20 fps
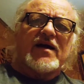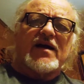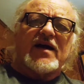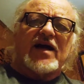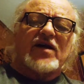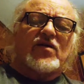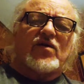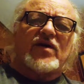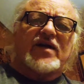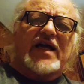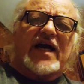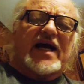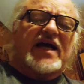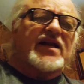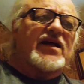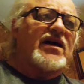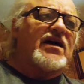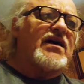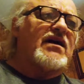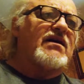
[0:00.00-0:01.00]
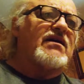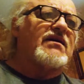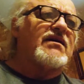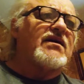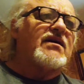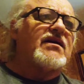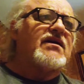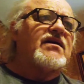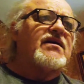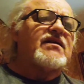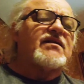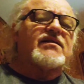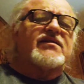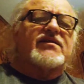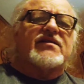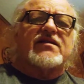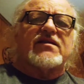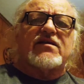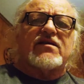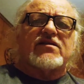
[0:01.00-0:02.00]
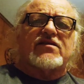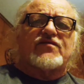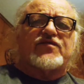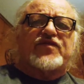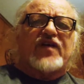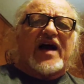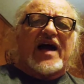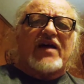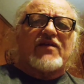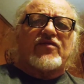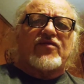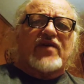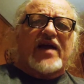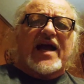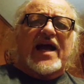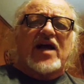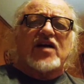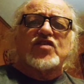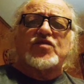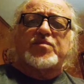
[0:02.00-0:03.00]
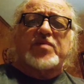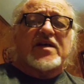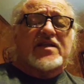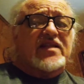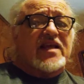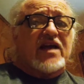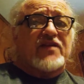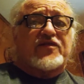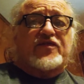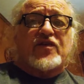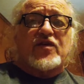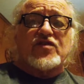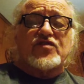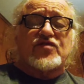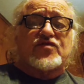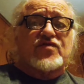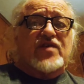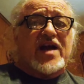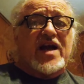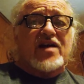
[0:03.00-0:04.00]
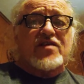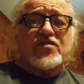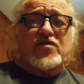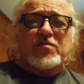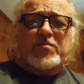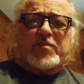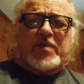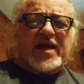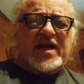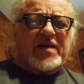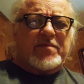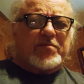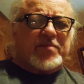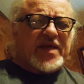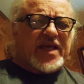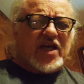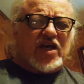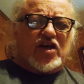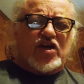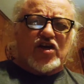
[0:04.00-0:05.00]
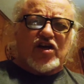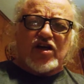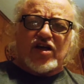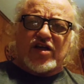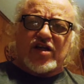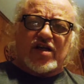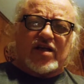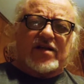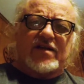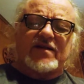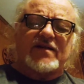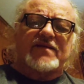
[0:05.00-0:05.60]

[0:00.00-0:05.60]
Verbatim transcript: I don't got 5 rounds, but that first round, you better be good.